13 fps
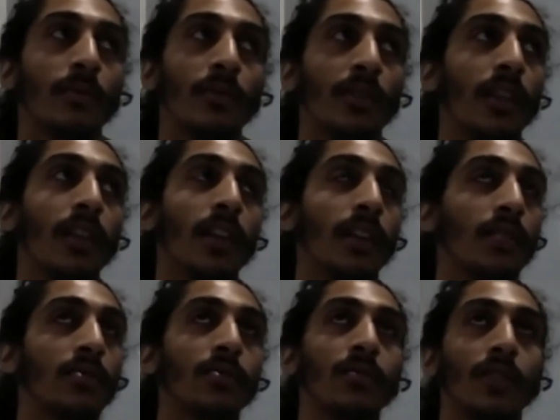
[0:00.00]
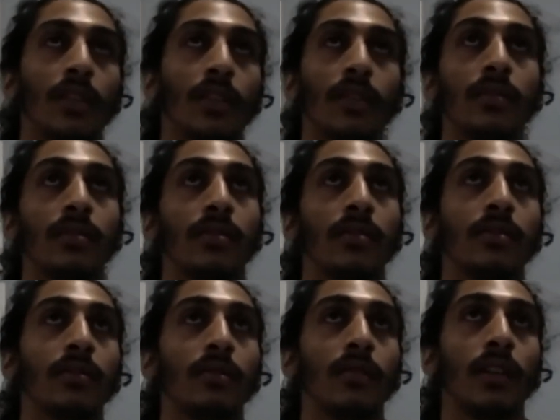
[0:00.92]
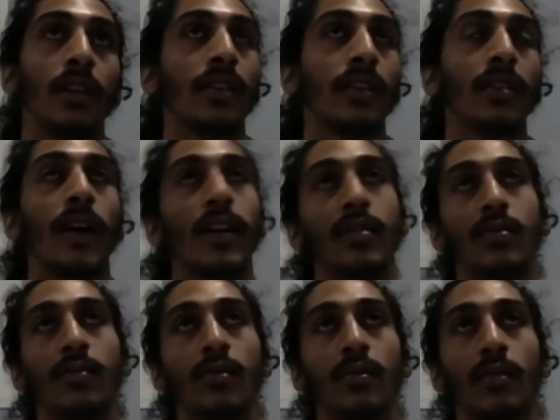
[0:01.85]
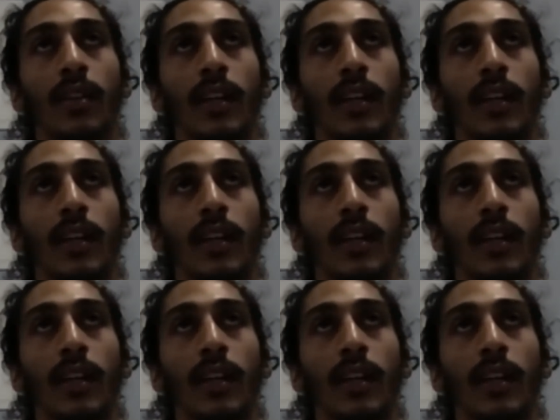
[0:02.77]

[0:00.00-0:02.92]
than like two years, until high school.